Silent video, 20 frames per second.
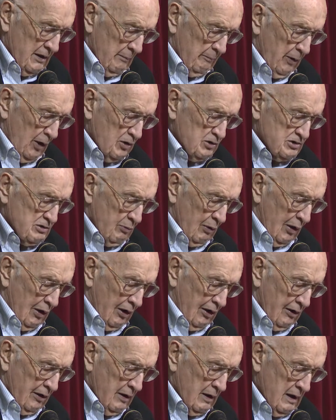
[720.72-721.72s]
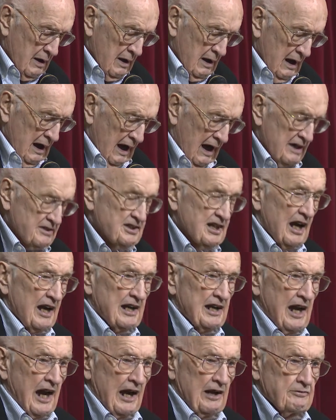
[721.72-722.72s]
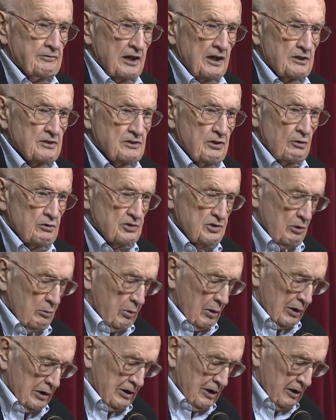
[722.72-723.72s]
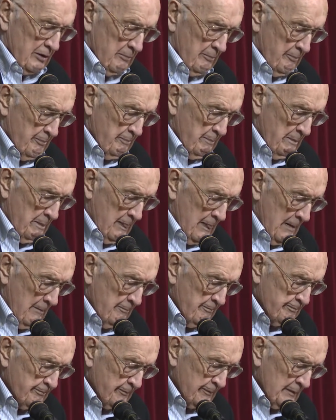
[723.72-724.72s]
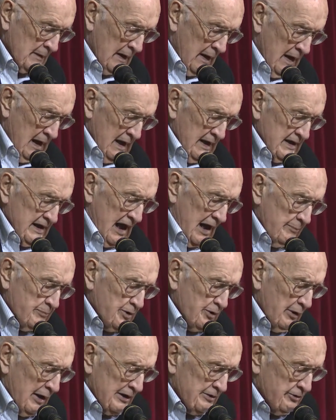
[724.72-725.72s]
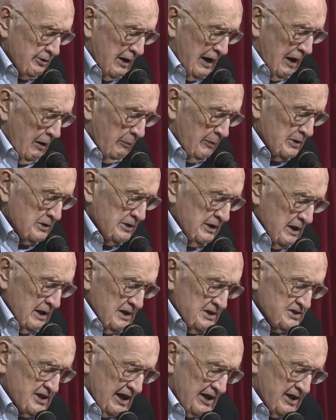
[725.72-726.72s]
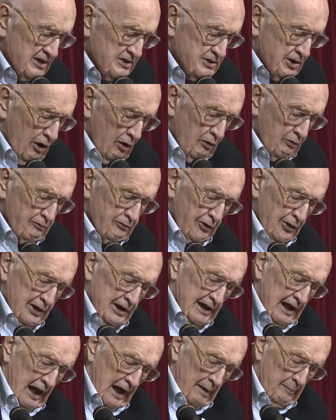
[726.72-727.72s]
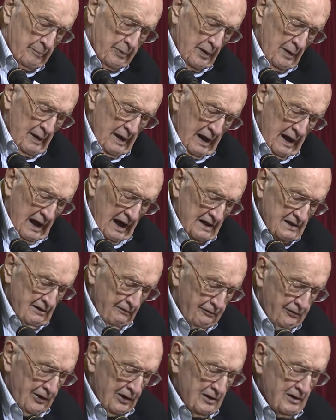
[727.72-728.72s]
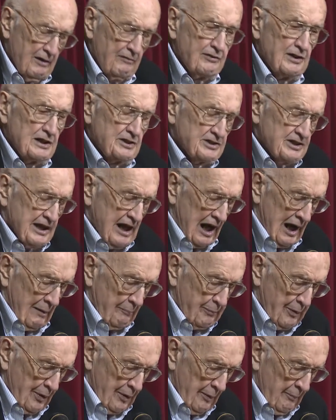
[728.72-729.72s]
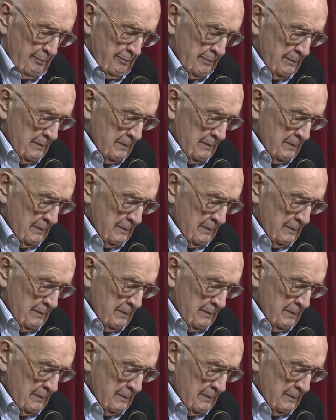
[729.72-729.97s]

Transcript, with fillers: the post war, a psychiatric social worker. Camp director Albert set a tone for the camp as a friend of each camper,